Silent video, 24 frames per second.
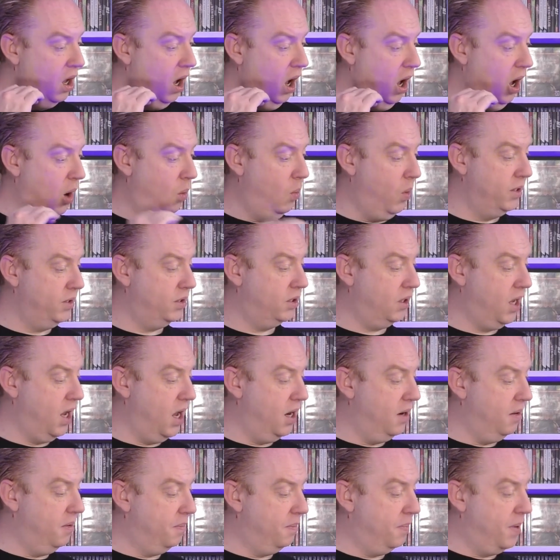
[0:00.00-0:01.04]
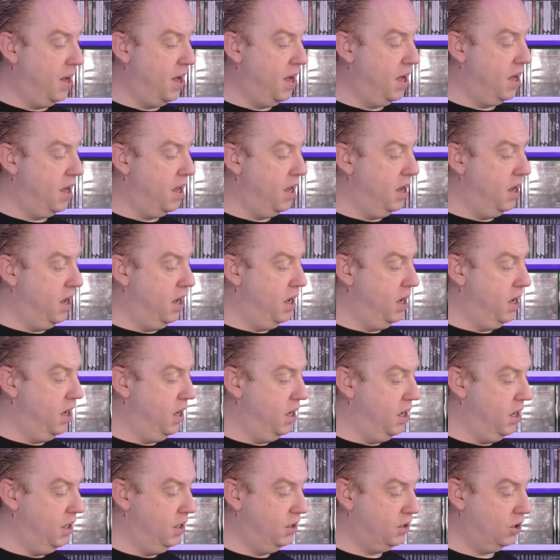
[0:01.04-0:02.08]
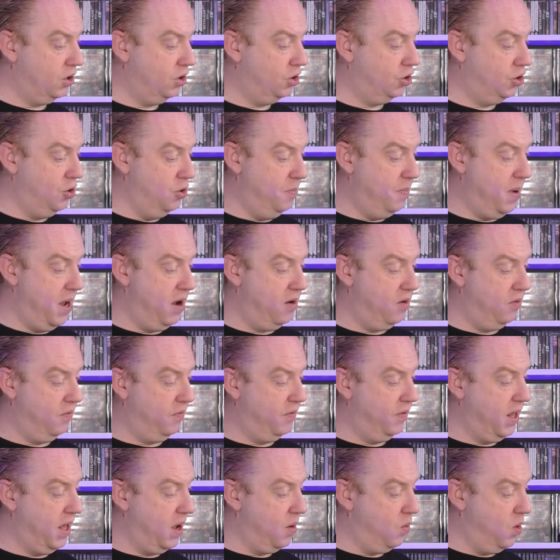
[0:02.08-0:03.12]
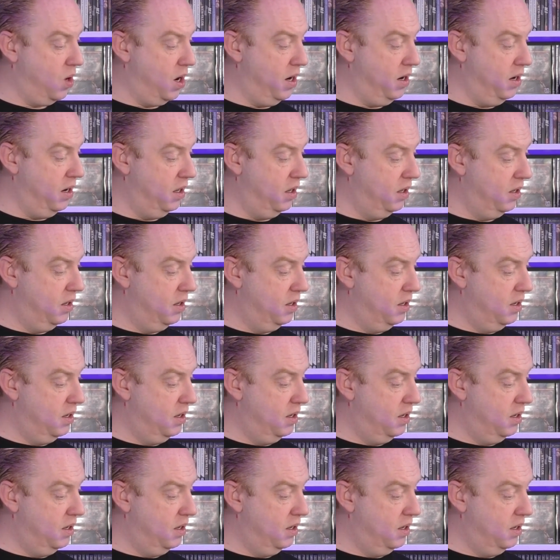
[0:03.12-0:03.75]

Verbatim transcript: Uh, once again, paid £2 for that one.